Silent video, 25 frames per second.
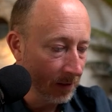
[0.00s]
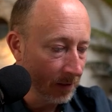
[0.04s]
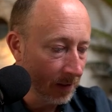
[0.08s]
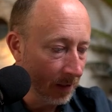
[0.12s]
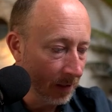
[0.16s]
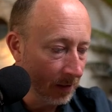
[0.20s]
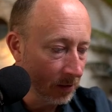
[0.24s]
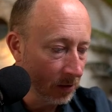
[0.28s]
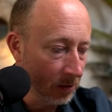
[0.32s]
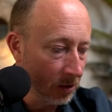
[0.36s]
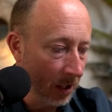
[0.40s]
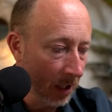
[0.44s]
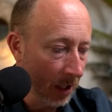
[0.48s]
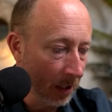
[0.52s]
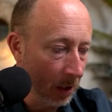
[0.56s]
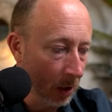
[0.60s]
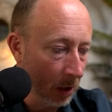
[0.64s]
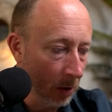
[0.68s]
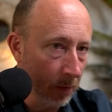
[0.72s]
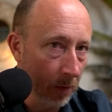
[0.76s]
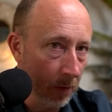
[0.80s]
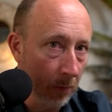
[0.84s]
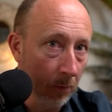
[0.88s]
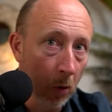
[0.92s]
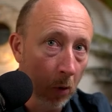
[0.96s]
to understand a
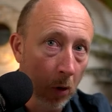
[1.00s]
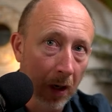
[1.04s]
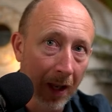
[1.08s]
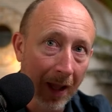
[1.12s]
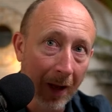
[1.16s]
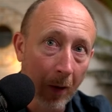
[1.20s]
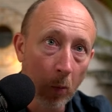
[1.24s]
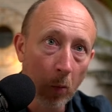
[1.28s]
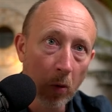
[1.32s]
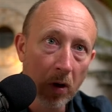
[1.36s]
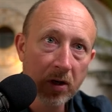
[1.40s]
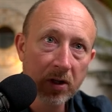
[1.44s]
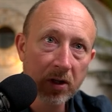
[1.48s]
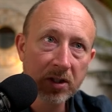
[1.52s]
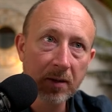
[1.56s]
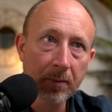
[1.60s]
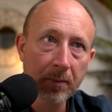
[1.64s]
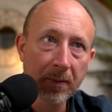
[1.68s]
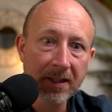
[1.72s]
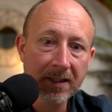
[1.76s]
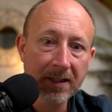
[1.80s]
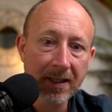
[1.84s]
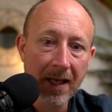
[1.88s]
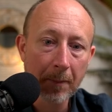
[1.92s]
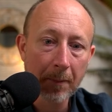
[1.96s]
little bit more, like what are
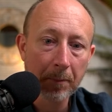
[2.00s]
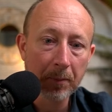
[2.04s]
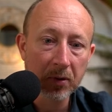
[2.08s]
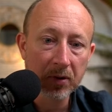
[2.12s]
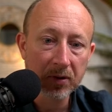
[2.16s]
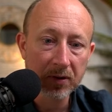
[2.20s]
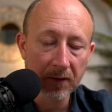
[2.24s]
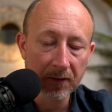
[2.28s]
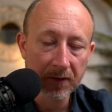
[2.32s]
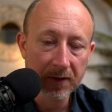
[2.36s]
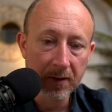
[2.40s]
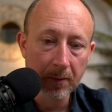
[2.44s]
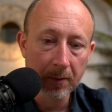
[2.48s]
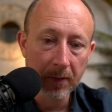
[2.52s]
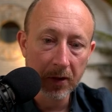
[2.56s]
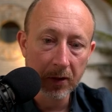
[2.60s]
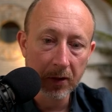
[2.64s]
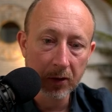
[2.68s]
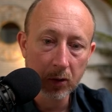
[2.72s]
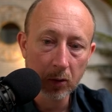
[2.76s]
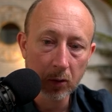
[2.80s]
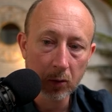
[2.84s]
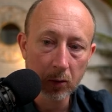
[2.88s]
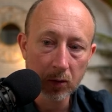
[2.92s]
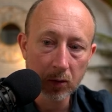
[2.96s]
some examples of some of
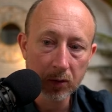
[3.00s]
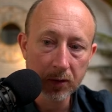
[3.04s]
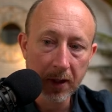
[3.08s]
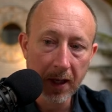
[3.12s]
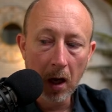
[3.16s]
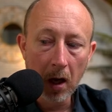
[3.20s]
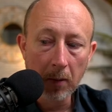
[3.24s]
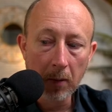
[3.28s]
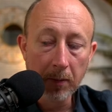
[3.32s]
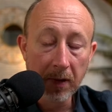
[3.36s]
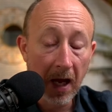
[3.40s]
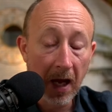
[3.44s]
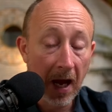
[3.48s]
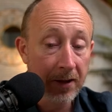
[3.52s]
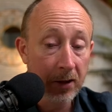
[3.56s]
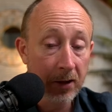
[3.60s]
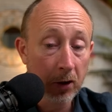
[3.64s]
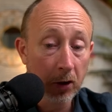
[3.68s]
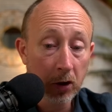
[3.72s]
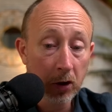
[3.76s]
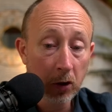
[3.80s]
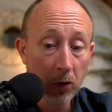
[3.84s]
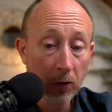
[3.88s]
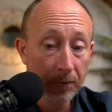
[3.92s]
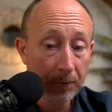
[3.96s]
the tools that
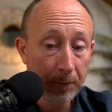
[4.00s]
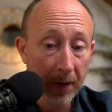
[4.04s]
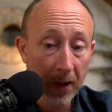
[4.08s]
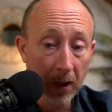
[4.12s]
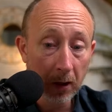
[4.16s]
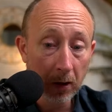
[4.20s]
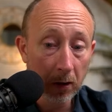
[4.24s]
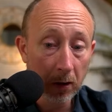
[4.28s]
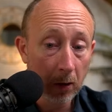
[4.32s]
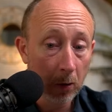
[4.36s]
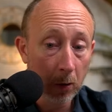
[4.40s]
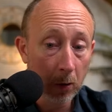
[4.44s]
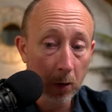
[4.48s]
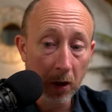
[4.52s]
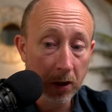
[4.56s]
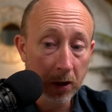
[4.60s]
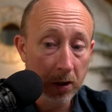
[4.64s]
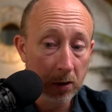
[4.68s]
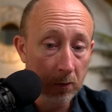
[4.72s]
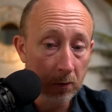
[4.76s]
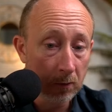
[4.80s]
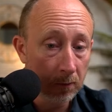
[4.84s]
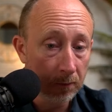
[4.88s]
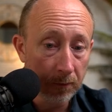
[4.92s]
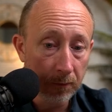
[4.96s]
either you've built or
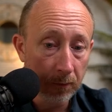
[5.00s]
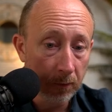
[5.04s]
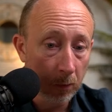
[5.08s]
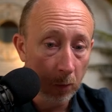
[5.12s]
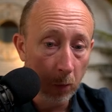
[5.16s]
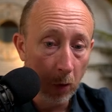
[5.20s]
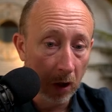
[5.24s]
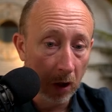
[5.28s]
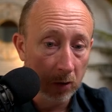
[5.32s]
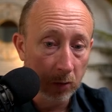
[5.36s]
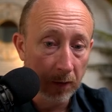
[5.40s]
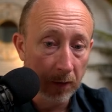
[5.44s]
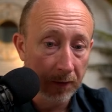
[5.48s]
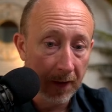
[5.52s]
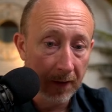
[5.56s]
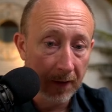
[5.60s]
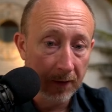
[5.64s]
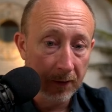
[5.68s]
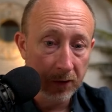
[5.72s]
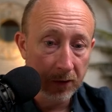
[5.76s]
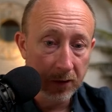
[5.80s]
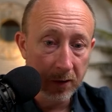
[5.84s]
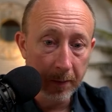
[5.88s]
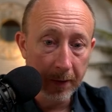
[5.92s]
you've worked with others to